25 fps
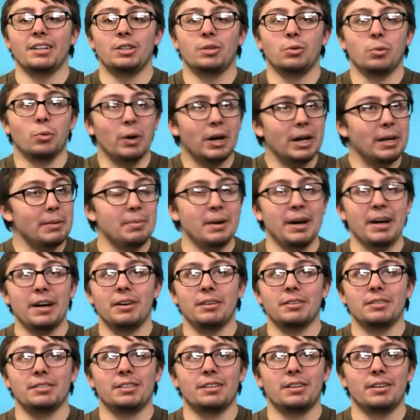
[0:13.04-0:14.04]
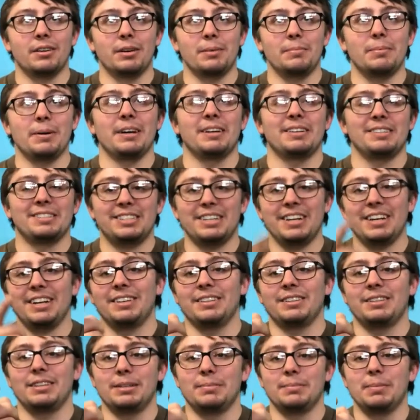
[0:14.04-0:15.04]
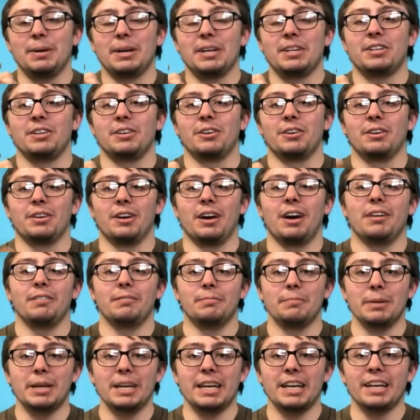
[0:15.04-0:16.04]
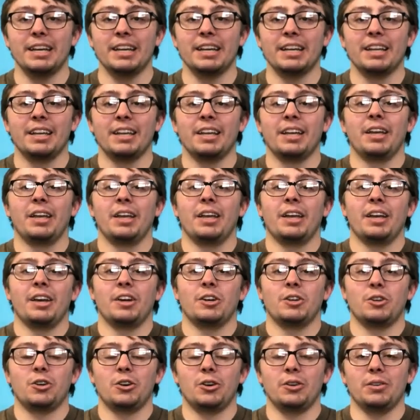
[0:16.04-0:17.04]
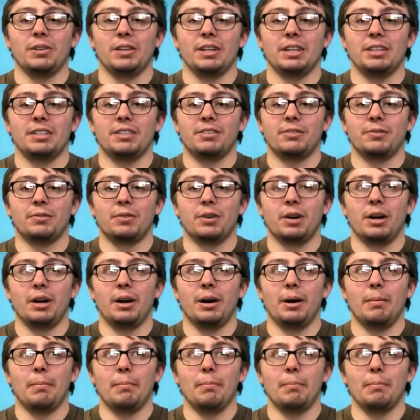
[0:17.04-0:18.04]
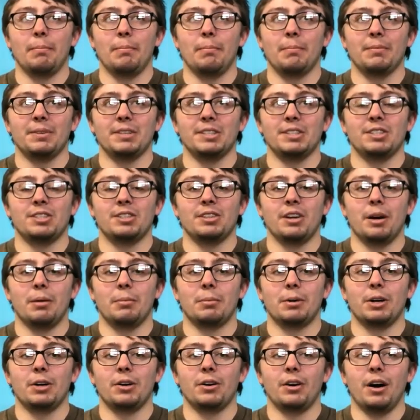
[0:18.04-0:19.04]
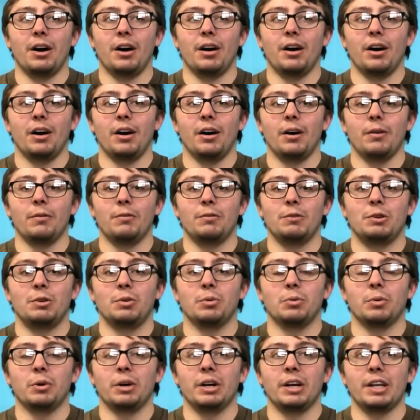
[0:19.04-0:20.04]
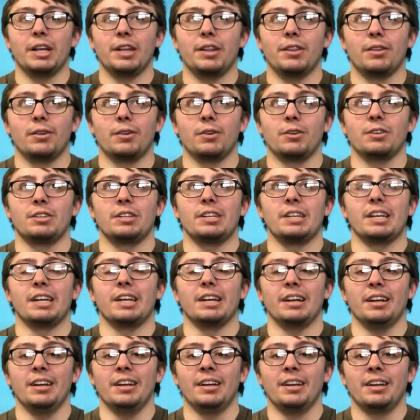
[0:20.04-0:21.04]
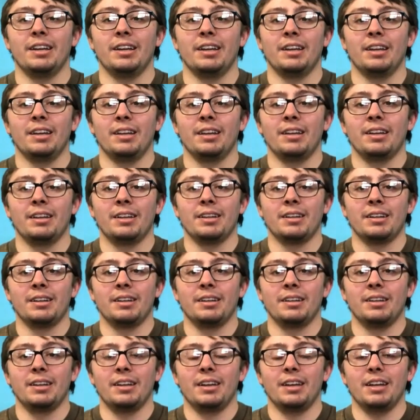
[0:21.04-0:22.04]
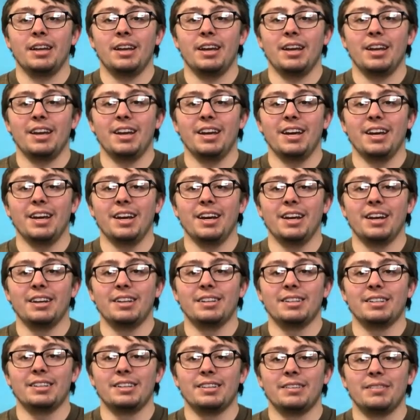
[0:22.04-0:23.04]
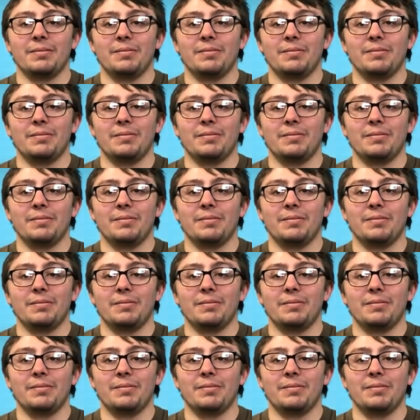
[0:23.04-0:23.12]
20 pounds, 30 pounds. Check out this picture of me shirtless from summer of 2013. And